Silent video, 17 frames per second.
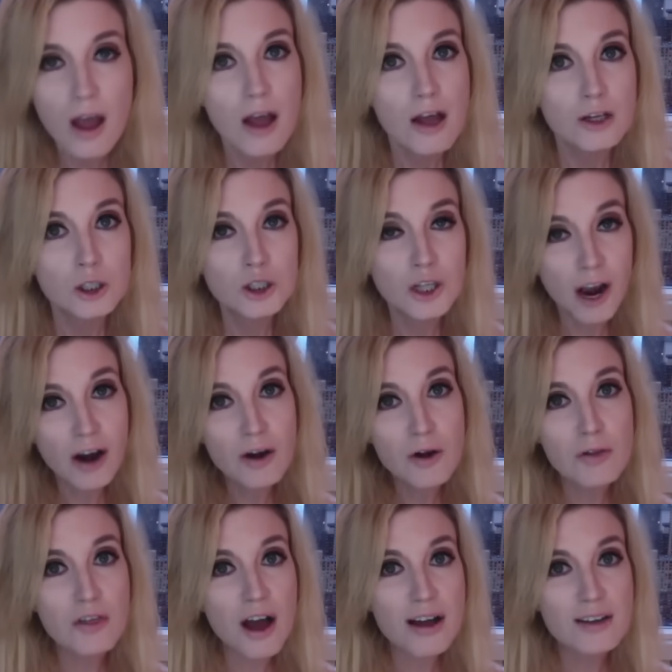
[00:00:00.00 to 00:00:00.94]
Share
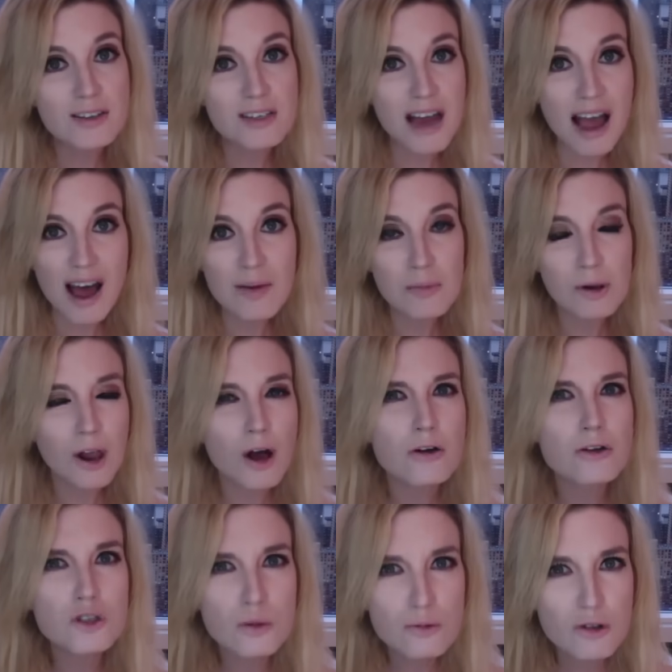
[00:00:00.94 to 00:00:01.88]
your thoughts down below,
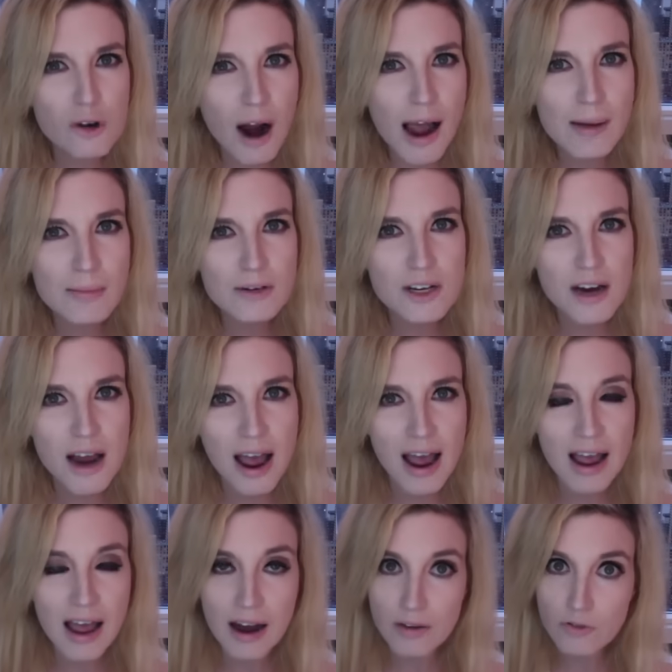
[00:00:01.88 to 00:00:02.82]
subscribe
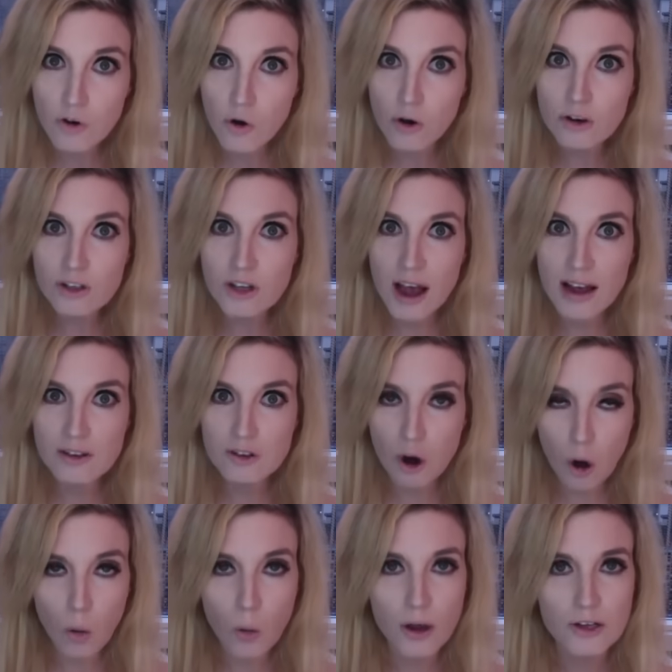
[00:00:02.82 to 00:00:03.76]
today, and of course, as
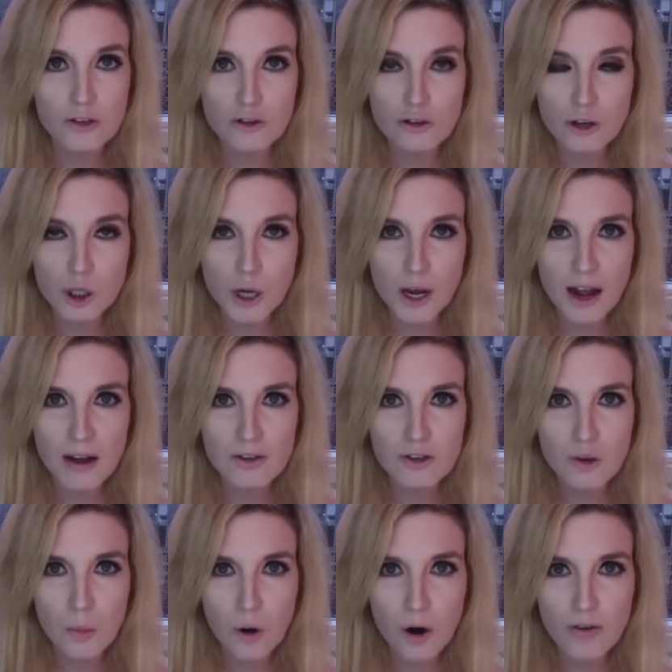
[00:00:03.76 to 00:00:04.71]
always, you can check out
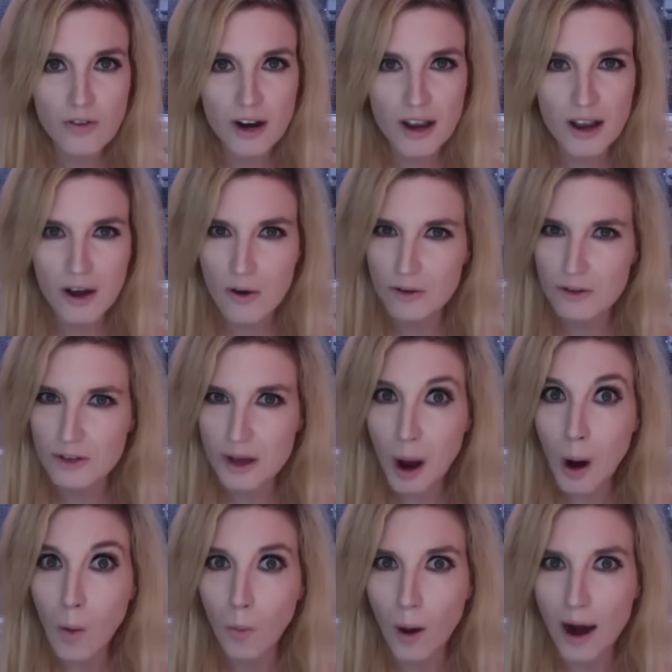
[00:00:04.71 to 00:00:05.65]
some more videos
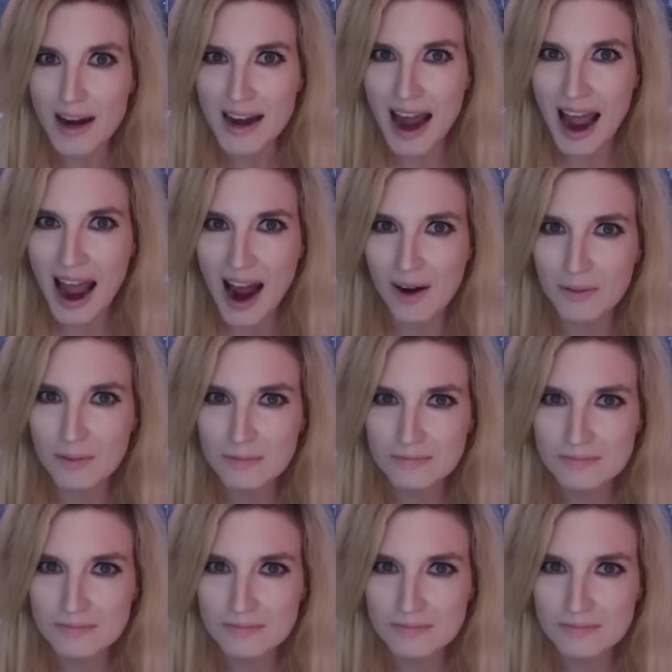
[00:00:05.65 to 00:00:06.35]
right now.